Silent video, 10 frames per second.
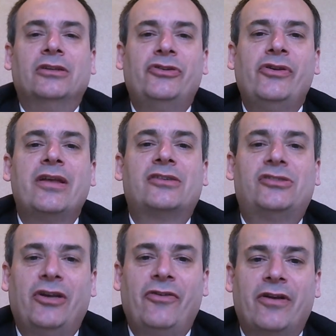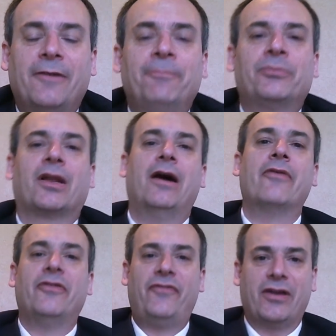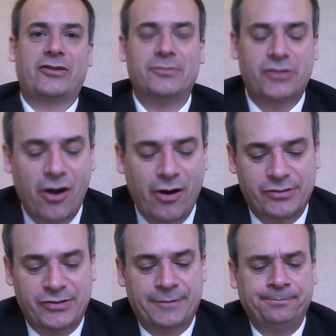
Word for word: to the exterior of the victims' cars.